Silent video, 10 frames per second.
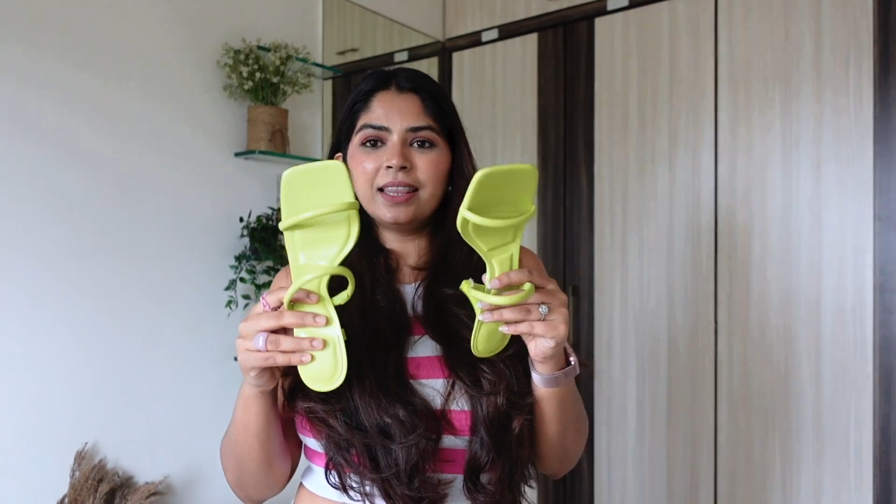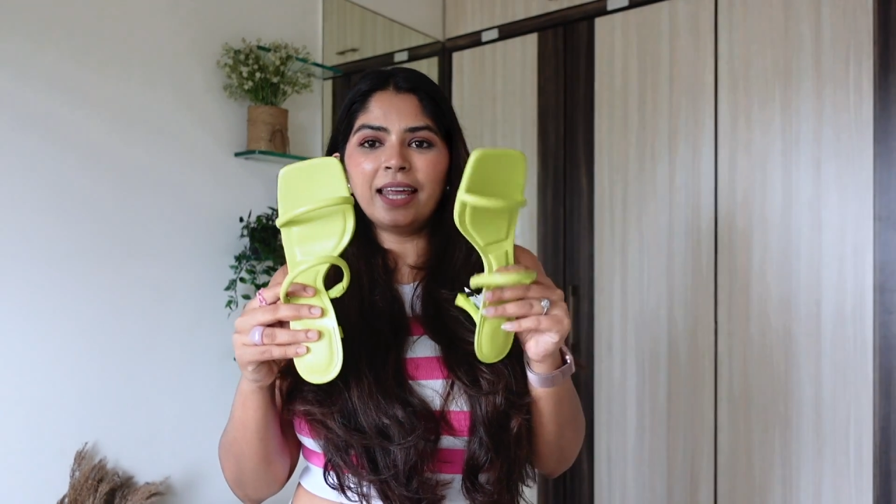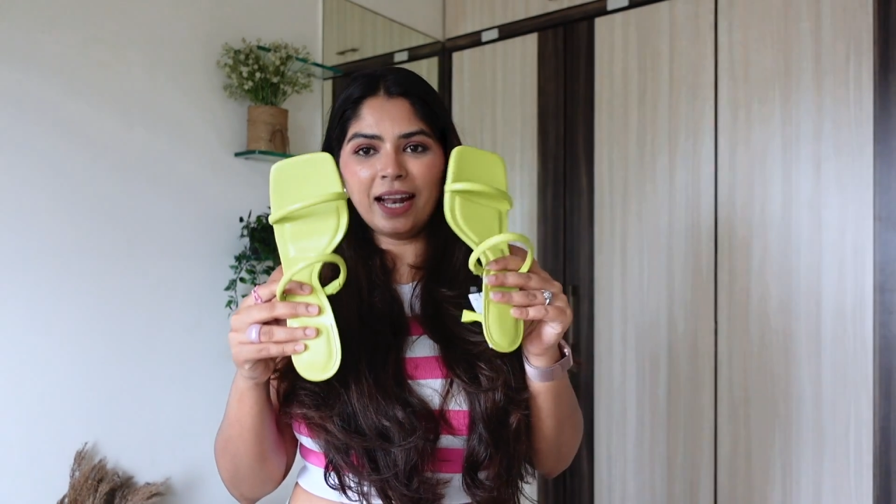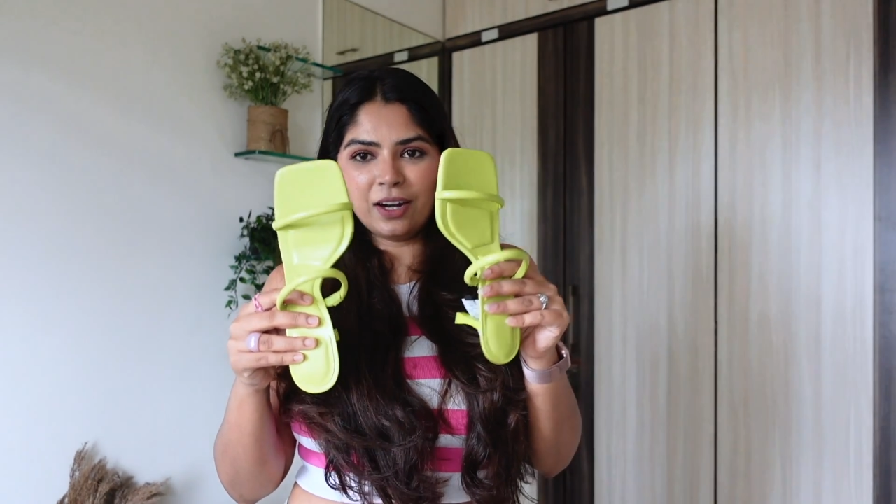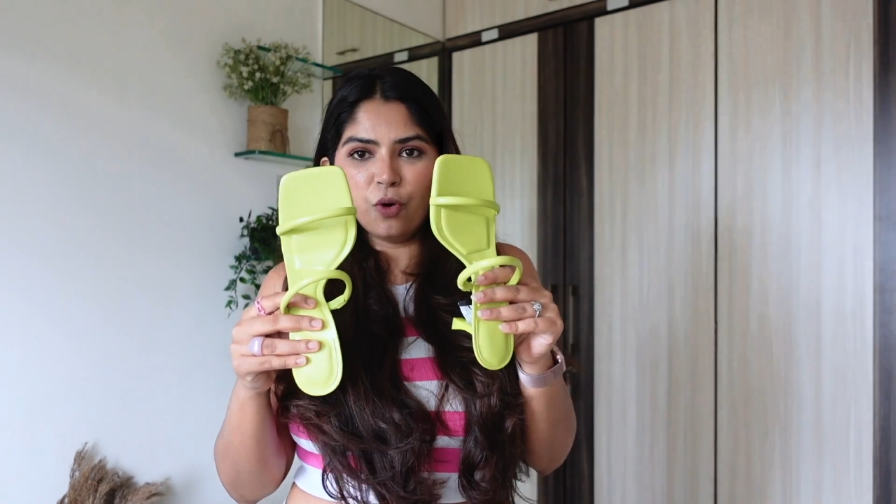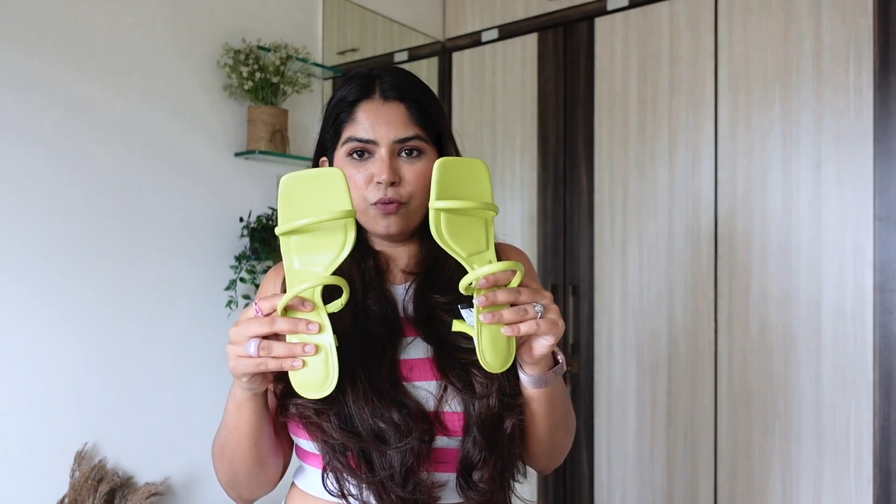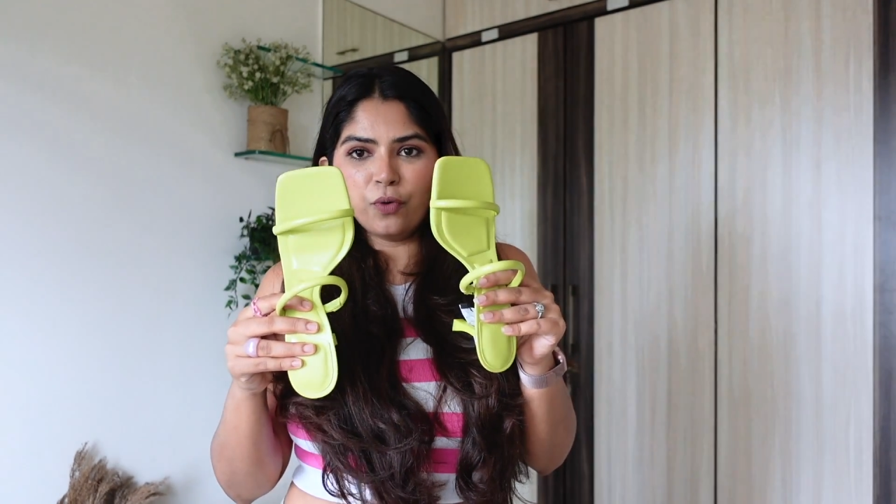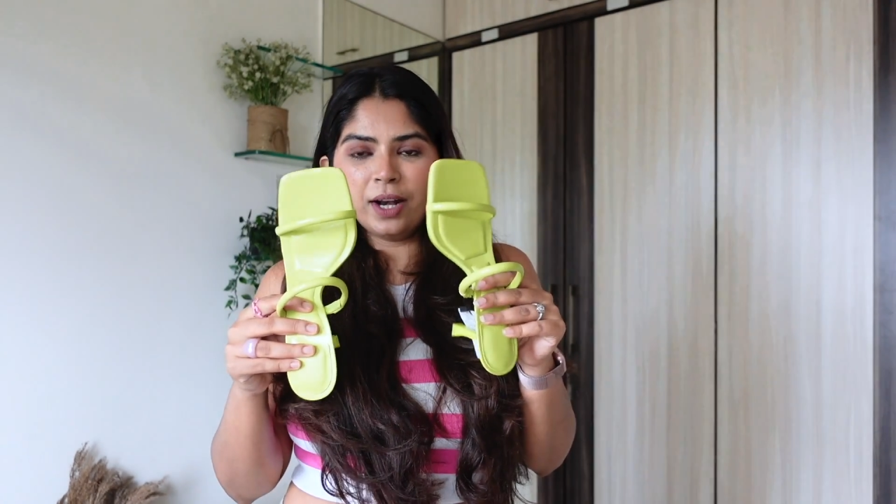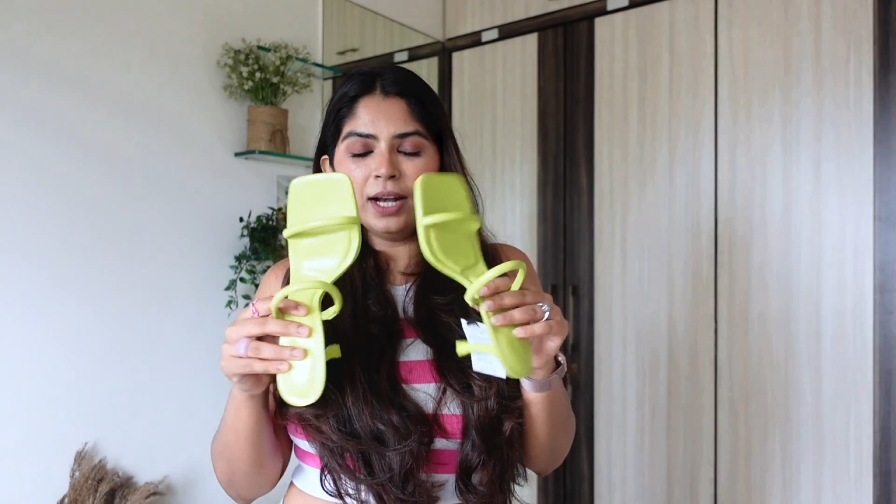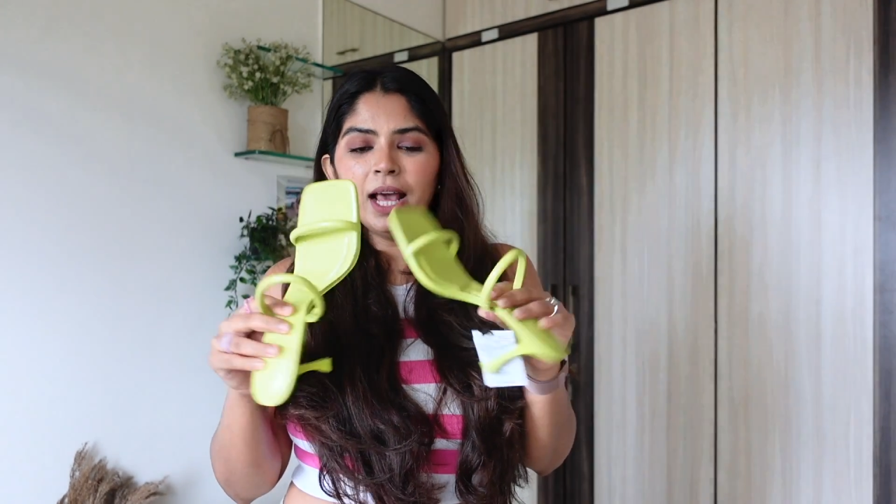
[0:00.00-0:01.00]
then I'll go
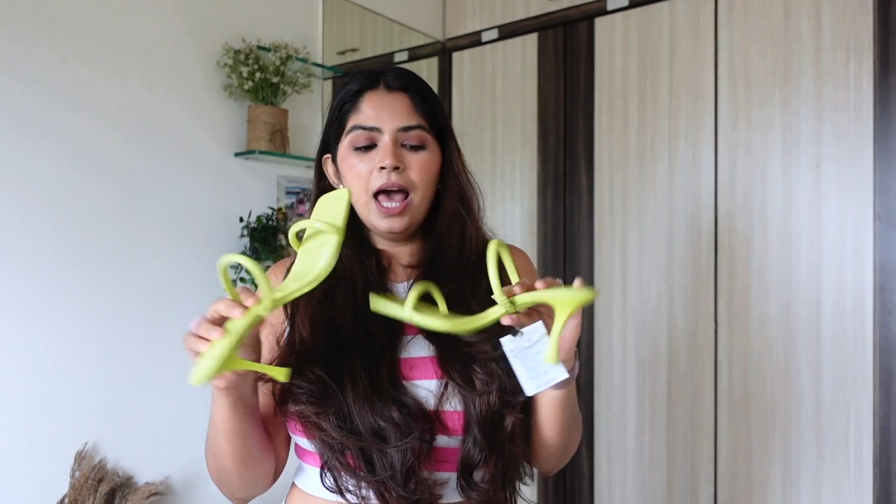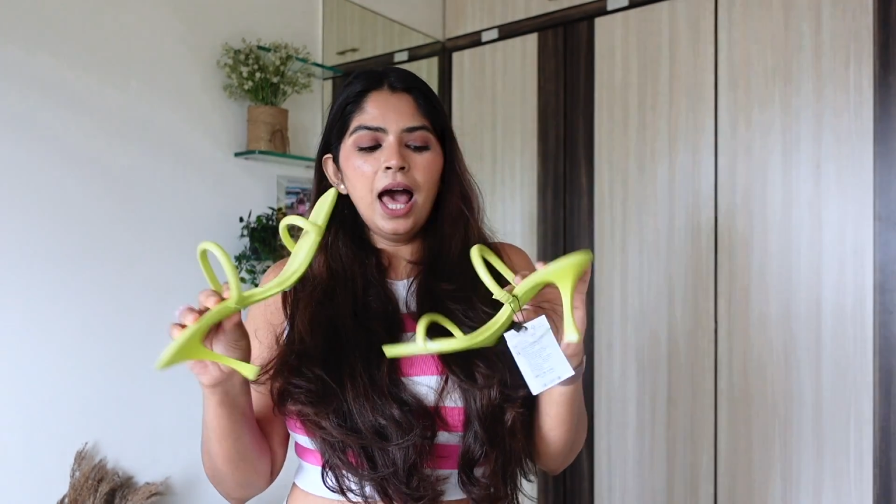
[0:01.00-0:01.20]
for it.